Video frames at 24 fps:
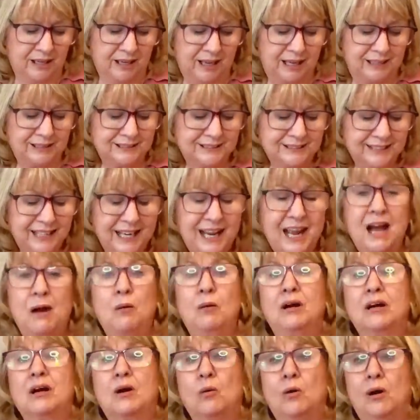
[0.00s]
I'll see how
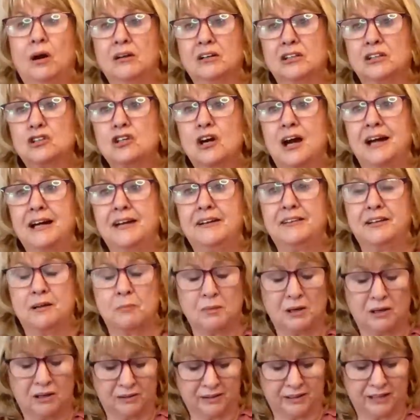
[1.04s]
I go on trying them
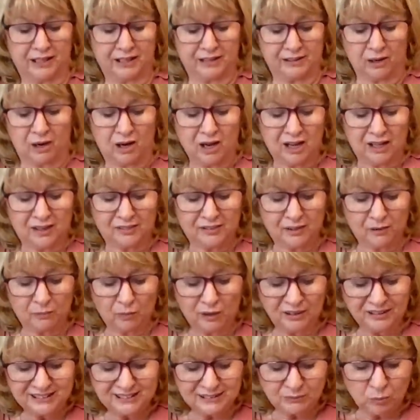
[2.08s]
on, you know. There
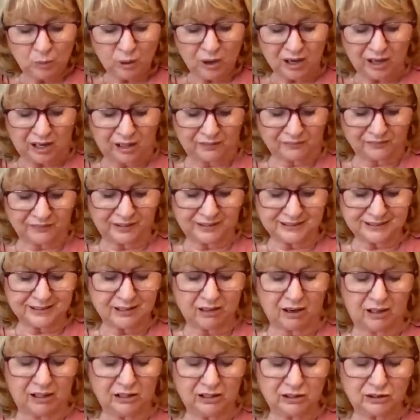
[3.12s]
was one that's
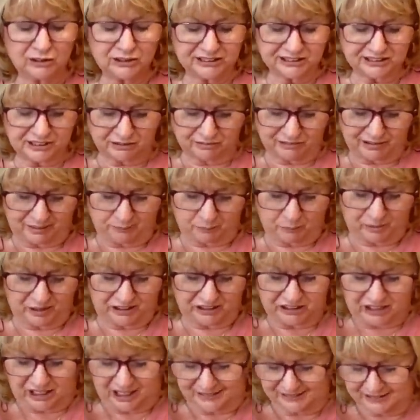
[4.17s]
got a luster in,
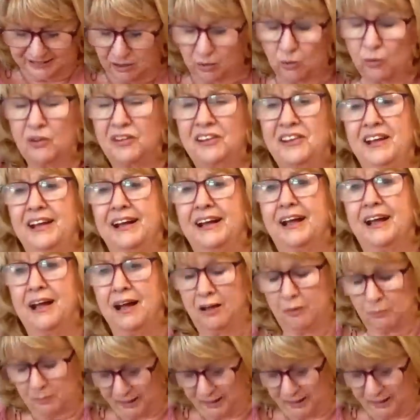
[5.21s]
which I don't think I'll